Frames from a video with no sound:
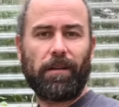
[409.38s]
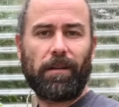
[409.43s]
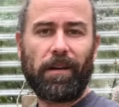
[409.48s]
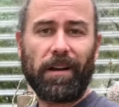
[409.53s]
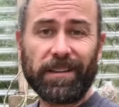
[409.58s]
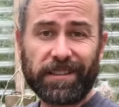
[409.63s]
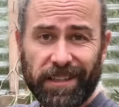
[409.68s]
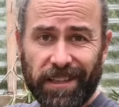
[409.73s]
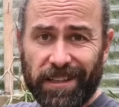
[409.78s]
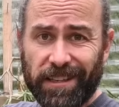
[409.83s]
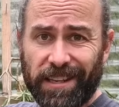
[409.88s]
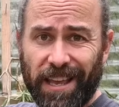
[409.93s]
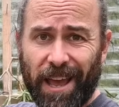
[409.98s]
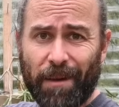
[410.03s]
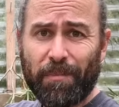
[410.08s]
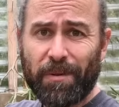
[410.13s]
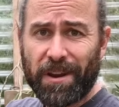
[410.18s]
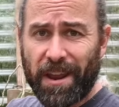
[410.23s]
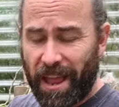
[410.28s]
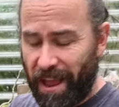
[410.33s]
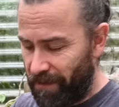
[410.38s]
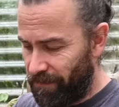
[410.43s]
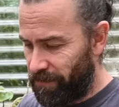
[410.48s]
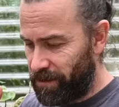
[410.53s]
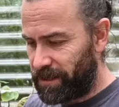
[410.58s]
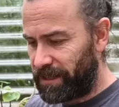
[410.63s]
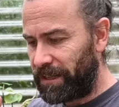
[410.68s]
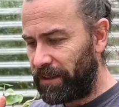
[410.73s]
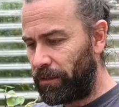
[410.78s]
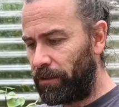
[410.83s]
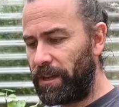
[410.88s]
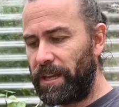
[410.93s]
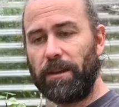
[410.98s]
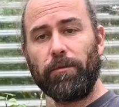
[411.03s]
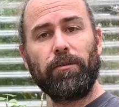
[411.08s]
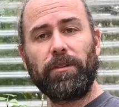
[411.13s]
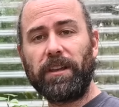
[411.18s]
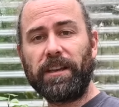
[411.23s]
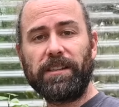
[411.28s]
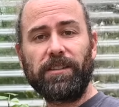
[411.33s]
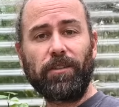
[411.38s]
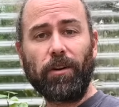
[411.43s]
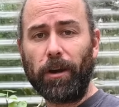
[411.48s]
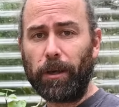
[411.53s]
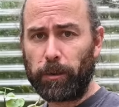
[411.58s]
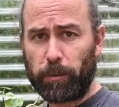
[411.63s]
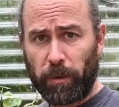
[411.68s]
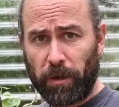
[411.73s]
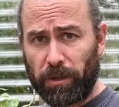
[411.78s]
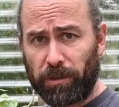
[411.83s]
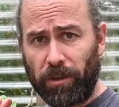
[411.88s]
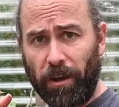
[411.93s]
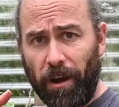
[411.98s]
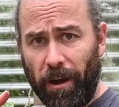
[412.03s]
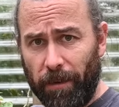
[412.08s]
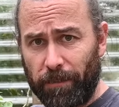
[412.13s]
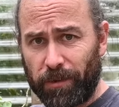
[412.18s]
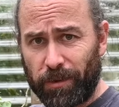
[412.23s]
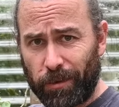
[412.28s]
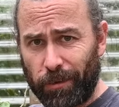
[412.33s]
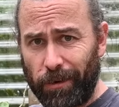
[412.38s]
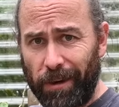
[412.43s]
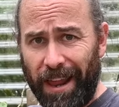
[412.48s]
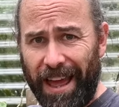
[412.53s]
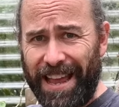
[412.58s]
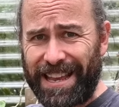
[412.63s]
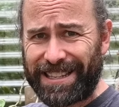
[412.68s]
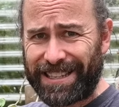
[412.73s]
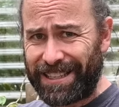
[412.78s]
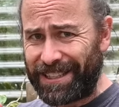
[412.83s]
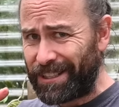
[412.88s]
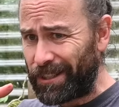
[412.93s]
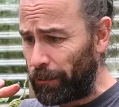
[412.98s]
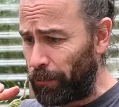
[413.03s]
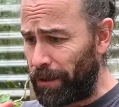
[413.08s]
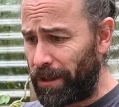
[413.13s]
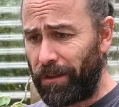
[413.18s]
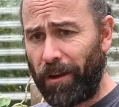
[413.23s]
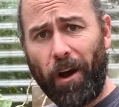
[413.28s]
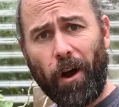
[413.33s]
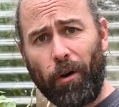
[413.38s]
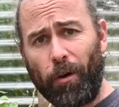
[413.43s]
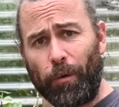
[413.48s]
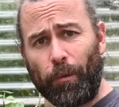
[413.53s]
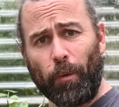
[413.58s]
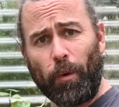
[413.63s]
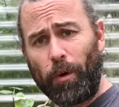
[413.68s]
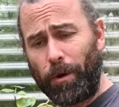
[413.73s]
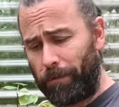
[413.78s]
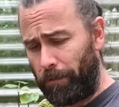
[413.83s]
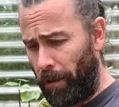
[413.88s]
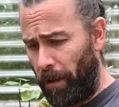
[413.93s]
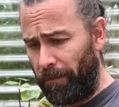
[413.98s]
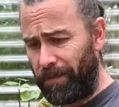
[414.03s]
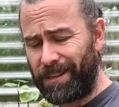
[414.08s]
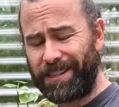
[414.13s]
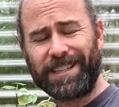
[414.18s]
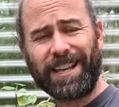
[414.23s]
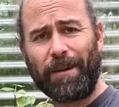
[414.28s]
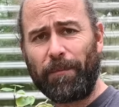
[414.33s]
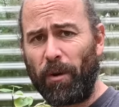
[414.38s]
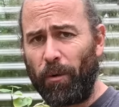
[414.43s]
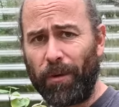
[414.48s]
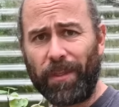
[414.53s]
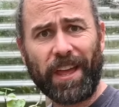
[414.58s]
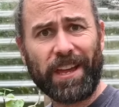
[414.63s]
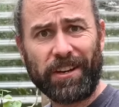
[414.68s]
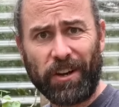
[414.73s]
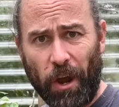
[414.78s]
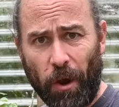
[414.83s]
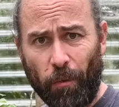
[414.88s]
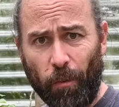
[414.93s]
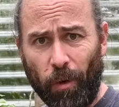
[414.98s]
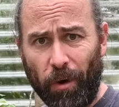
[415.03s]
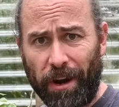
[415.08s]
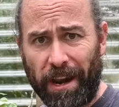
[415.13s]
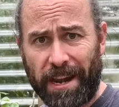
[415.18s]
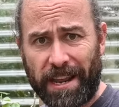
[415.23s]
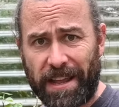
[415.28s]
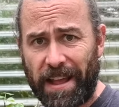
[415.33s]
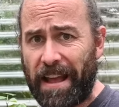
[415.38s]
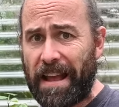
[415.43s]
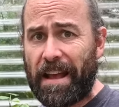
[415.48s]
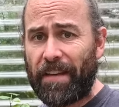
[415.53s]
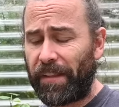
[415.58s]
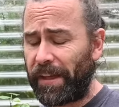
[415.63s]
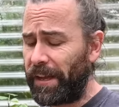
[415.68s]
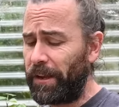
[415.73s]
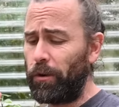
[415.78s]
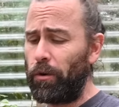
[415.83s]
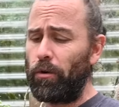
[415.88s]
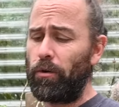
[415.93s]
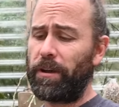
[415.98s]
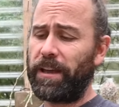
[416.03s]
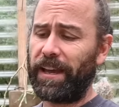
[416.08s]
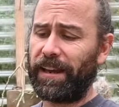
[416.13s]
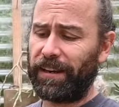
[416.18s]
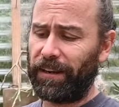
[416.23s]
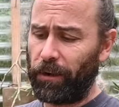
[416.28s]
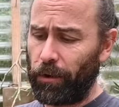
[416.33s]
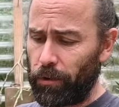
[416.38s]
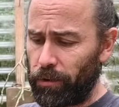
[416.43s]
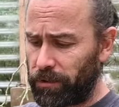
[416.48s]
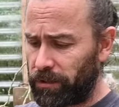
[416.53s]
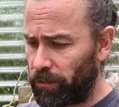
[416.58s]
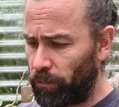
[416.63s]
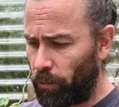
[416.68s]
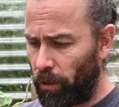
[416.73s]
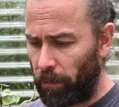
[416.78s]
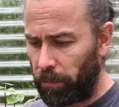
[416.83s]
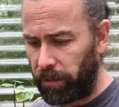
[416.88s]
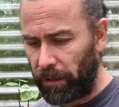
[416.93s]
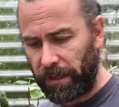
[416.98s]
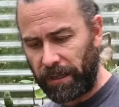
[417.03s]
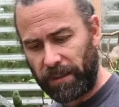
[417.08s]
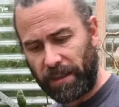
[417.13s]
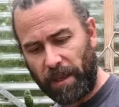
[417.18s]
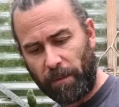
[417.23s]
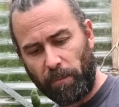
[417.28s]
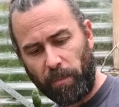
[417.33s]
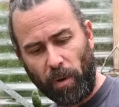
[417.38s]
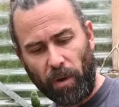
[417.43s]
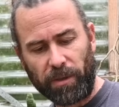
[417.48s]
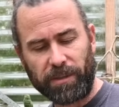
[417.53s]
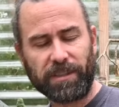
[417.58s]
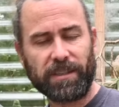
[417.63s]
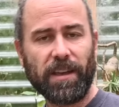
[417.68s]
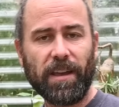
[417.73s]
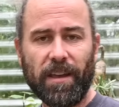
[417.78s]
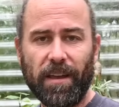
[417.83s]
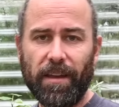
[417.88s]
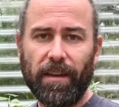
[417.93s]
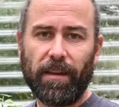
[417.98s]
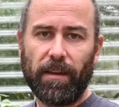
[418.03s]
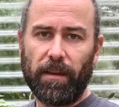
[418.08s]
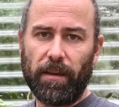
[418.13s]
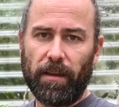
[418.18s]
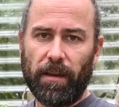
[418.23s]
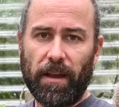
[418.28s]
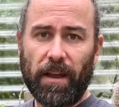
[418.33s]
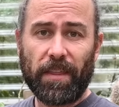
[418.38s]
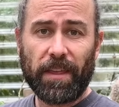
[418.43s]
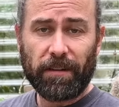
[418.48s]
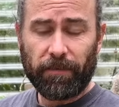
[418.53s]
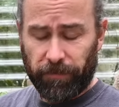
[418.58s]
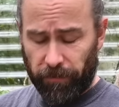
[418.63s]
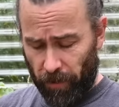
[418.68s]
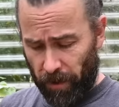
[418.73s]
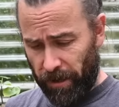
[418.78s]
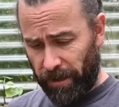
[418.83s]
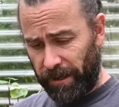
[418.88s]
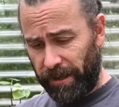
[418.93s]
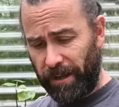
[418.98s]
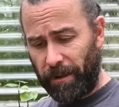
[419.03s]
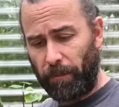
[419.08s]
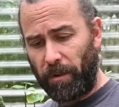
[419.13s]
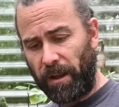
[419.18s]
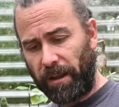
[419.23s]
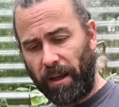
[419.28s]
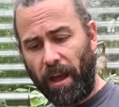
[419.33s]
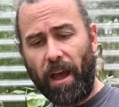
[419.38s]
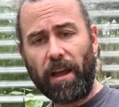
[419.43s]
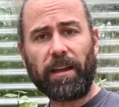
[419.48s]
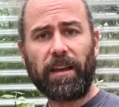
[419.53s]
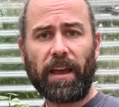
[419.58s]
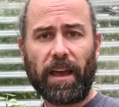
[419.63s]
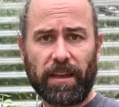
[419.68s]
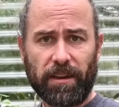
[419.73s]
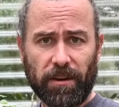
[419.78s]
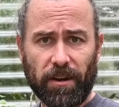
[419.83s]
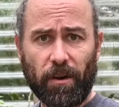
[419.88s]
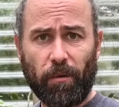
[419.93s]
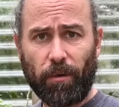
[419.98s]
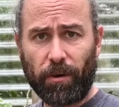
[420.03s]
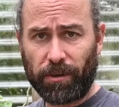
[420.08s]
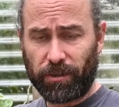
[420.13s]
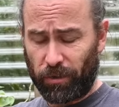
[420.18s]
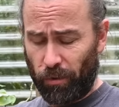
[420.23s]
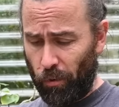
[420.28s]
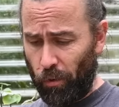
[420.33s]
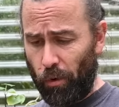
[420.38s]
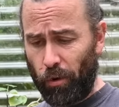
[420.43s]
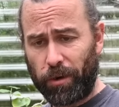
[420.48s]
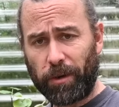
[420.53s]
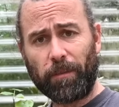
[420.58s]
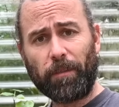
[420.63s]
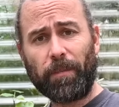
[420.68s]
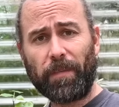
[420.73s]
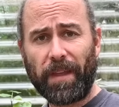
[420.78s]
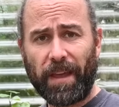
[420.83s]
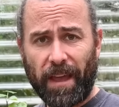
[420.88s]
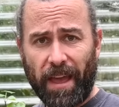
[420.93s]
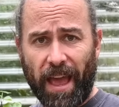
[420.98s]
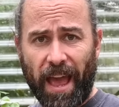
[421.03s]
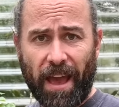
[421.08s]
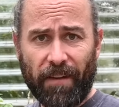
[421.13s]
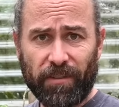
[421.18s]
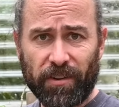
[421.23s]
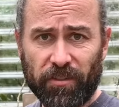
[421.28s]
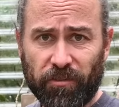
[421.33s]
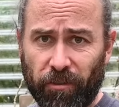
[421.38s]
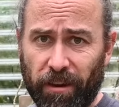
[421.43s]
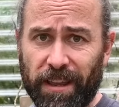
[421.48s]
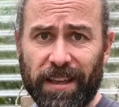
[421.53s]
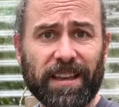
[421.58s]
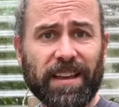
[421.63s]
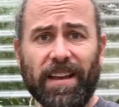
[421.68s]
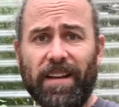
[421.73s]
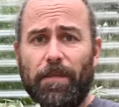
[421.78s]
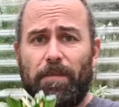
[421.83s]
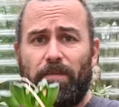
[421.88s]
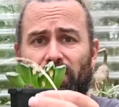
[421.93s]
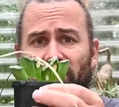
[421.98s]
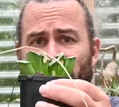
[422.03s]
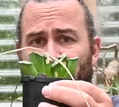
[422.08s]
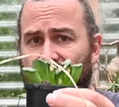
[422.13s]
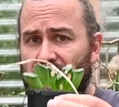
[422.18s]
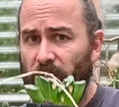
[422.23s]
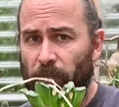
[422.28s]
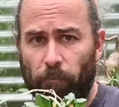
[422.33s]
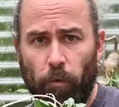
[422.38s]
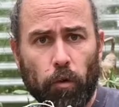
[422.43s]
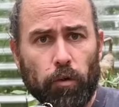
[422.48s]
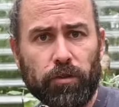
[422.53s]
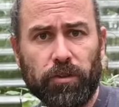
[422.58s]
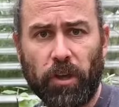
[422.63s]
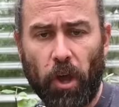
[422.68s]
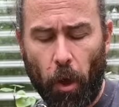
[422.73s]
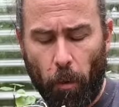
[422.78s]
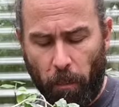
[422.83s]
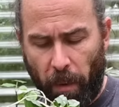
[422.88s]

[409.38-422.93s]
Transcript: I see this happen every single year with these guys because I'm too lazy to withhold water over summer when they don't want any. They all get loose and wobbly in their pots, and then finally I'm like, okay, you know what, it's autumn, have a drink, roots go